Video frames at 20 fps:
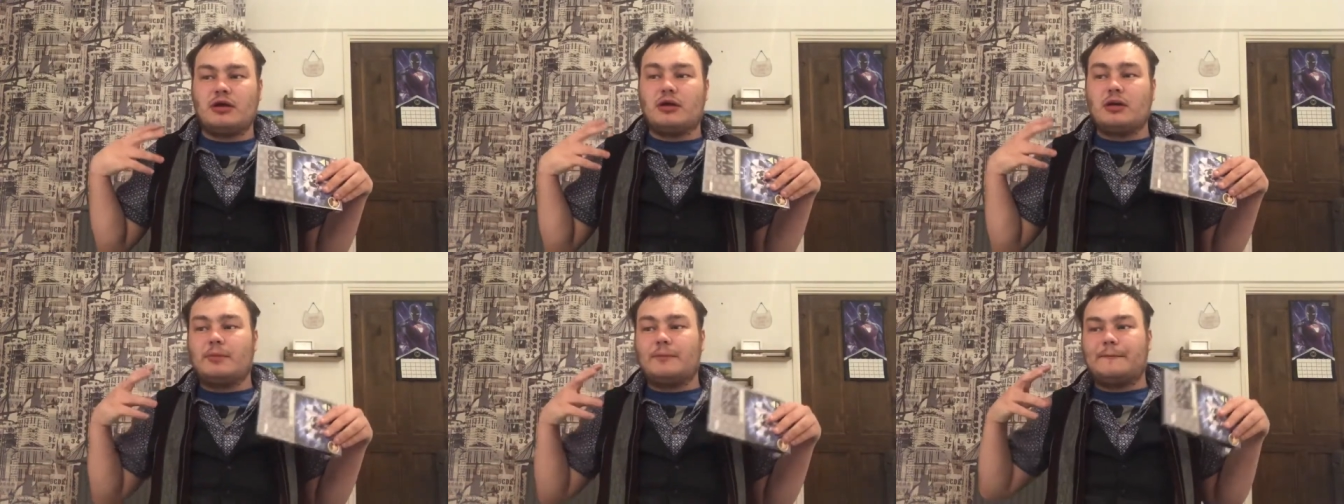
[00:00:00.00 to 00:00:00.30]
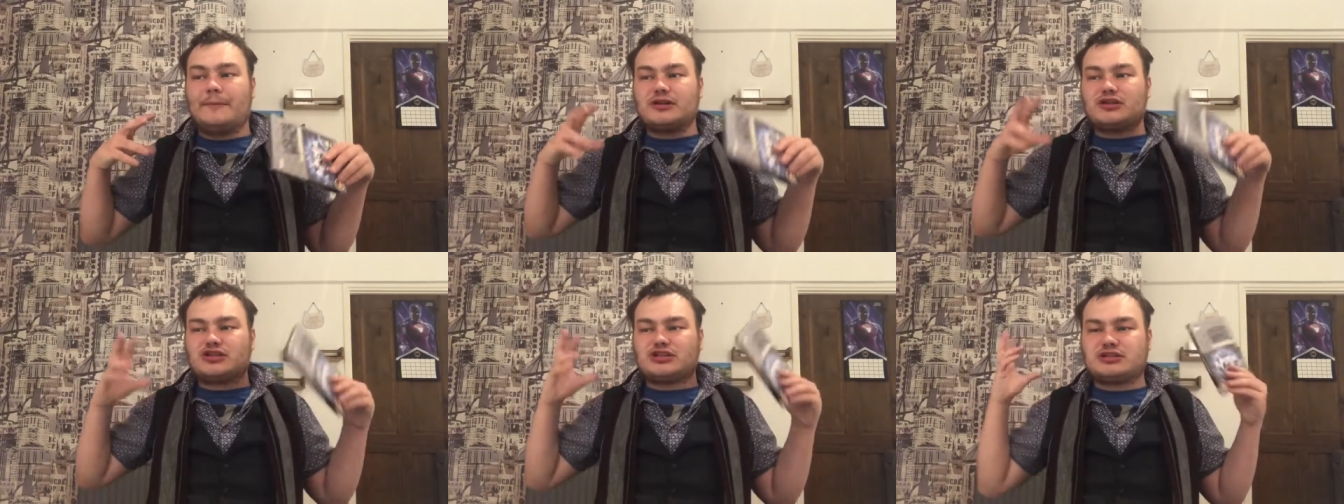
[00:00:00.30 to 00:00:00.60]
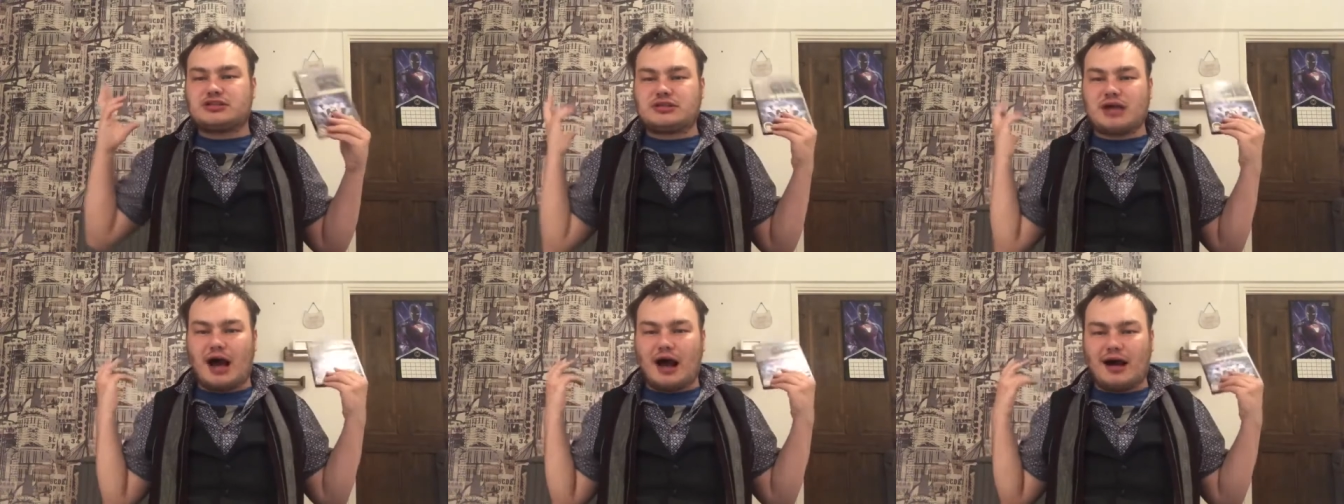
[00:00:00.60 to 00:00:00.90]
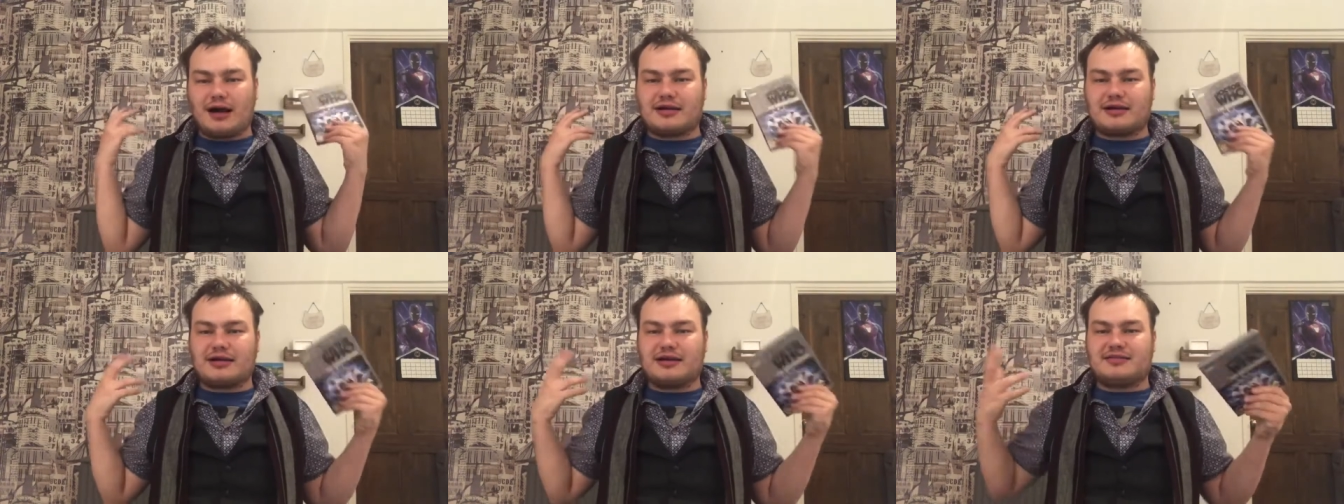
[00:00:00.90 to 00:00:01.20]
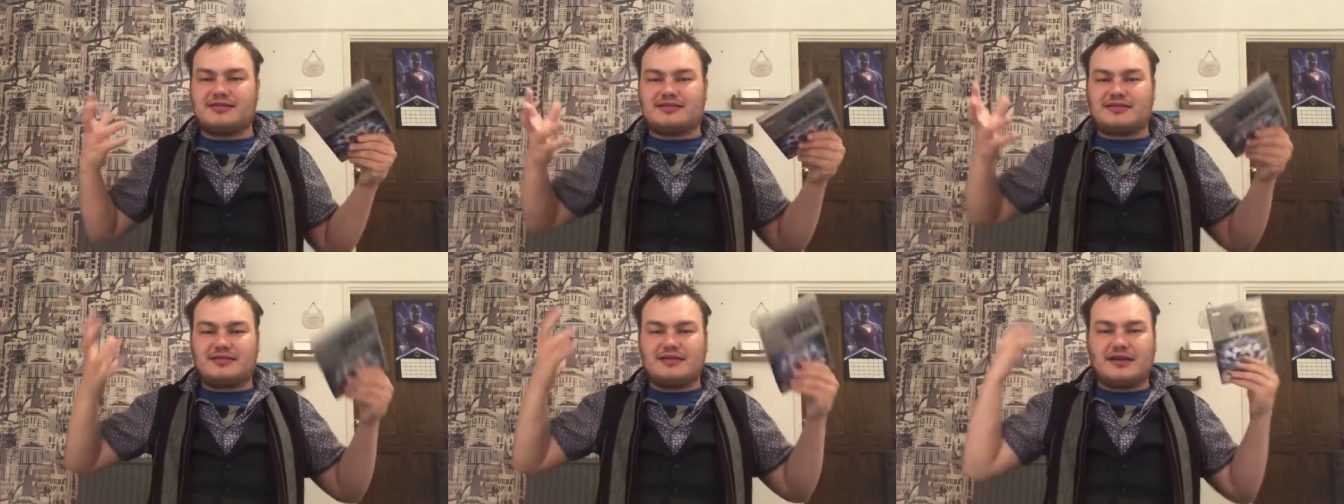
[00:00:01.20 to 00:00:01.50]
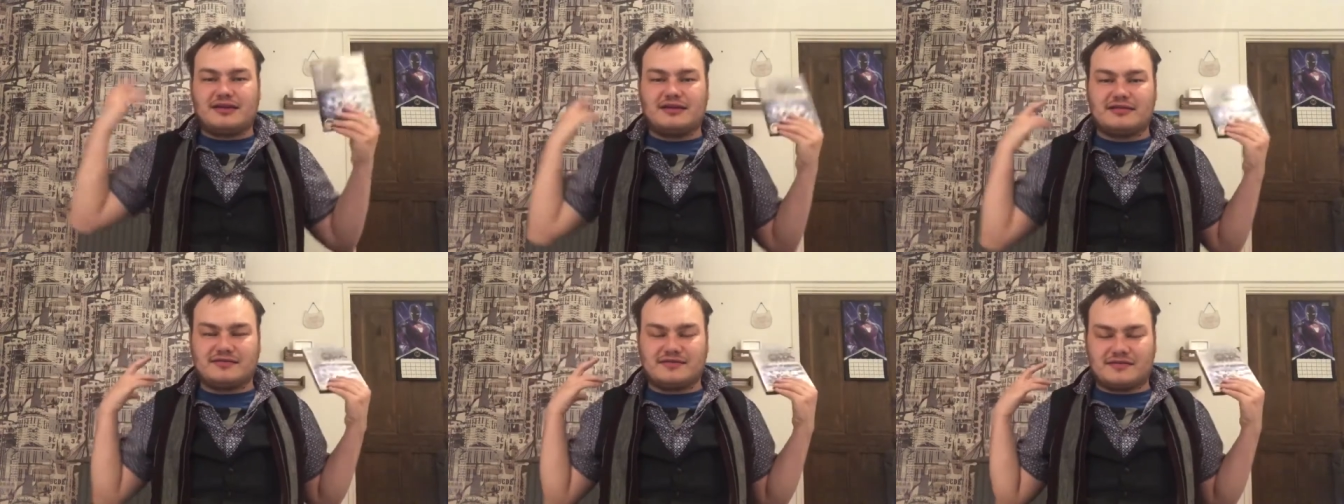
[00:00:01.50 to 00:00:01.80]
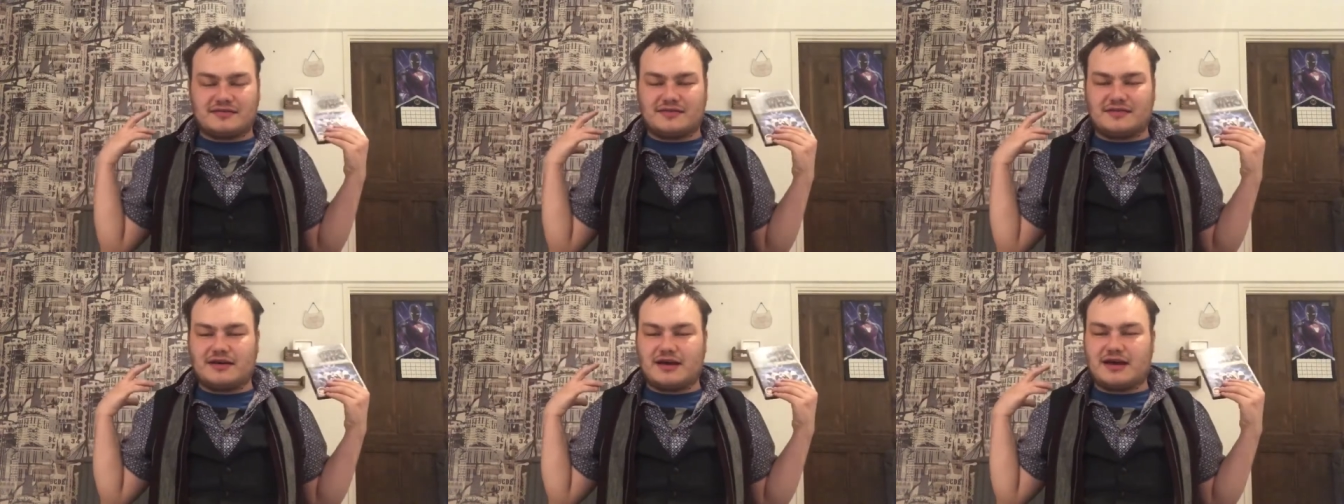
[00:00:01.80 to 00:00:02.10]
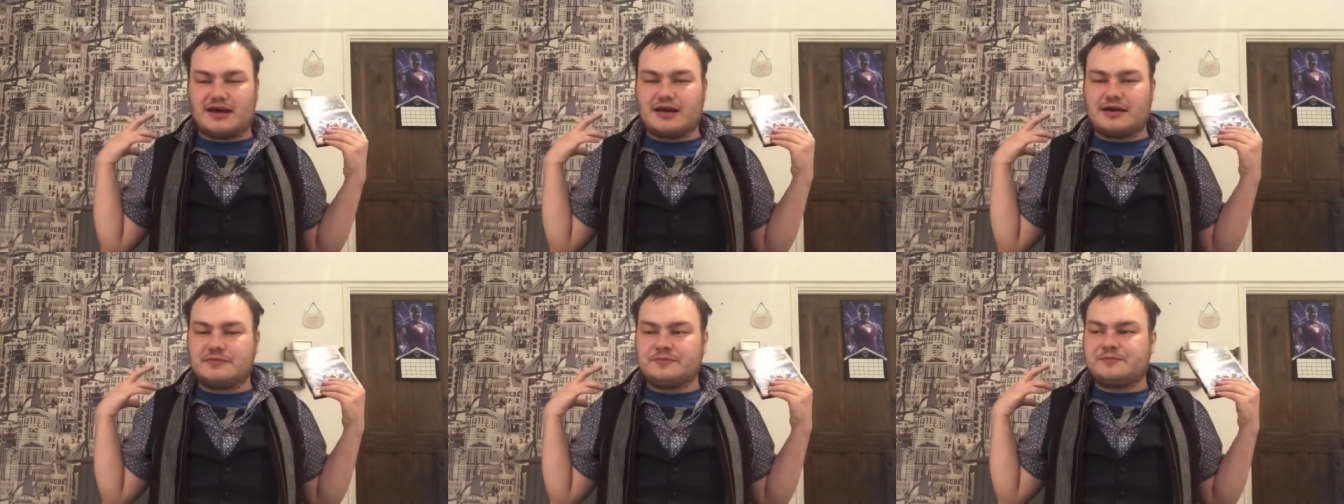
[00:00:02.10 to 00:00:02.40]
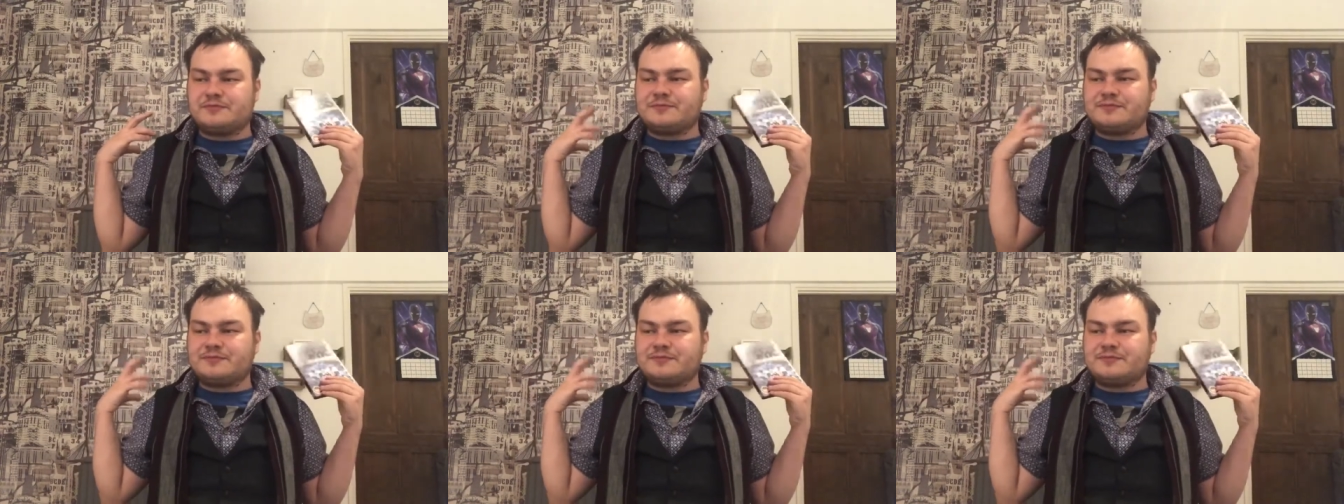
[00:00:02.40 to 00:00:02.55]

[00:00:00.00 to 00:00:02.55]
much darker, sinister,